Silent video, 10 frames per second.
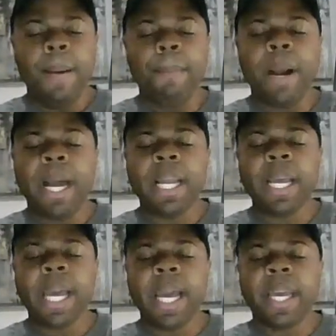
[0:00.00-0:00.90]

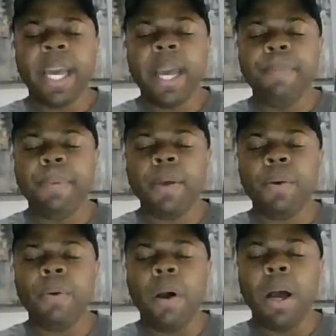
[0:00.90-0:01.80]
Money can keep
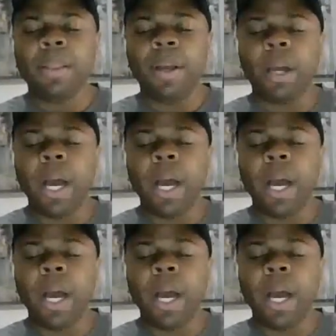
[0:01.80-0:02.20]
you on the